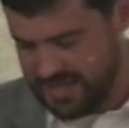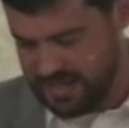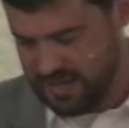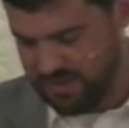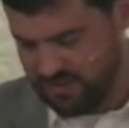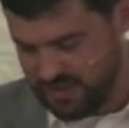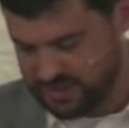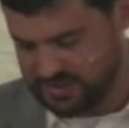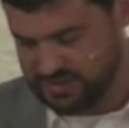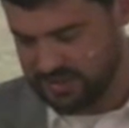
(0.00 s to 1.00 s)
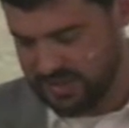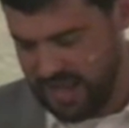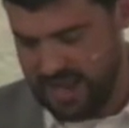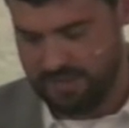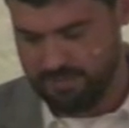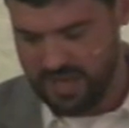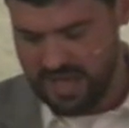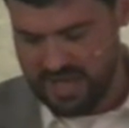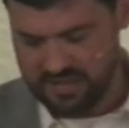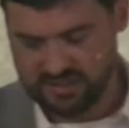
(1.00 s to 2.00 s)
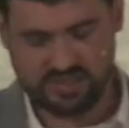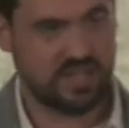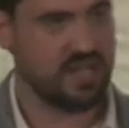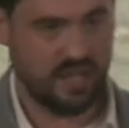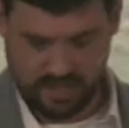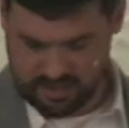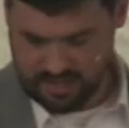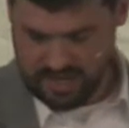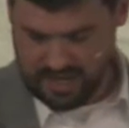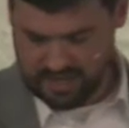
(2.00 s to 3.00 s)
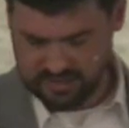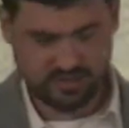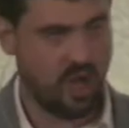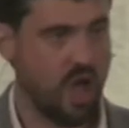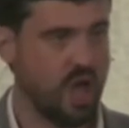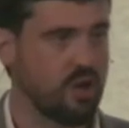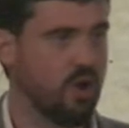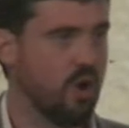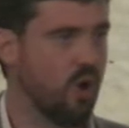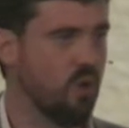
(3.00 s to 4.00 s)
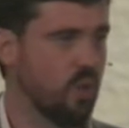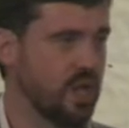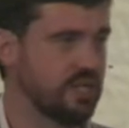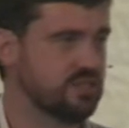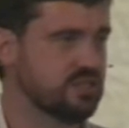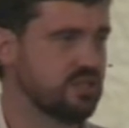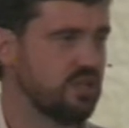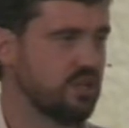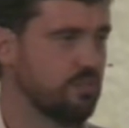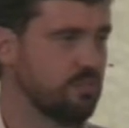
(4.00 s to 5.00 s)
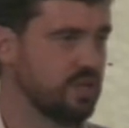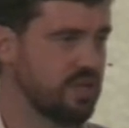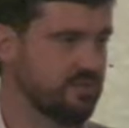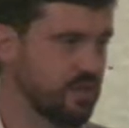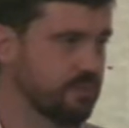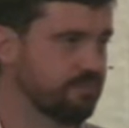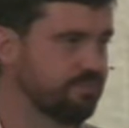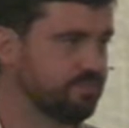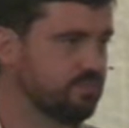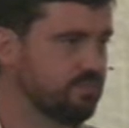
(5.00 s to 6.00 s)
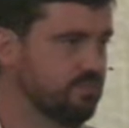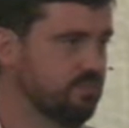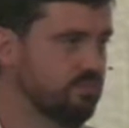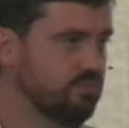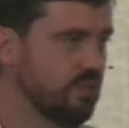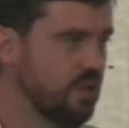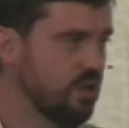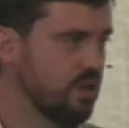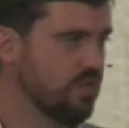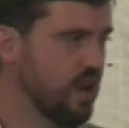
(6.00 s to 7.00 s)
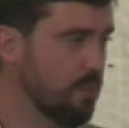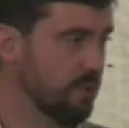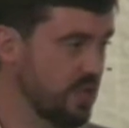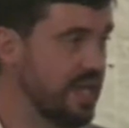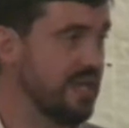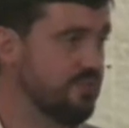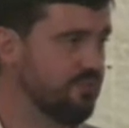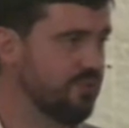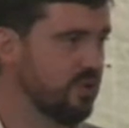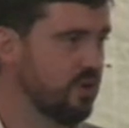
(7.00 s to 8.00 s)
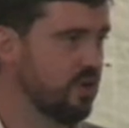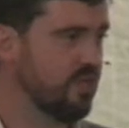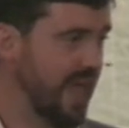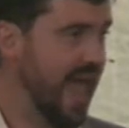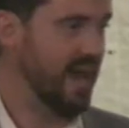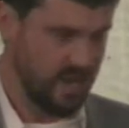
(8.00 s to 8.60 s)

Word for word: in this name. Seeing is not always believing. Their belief, they had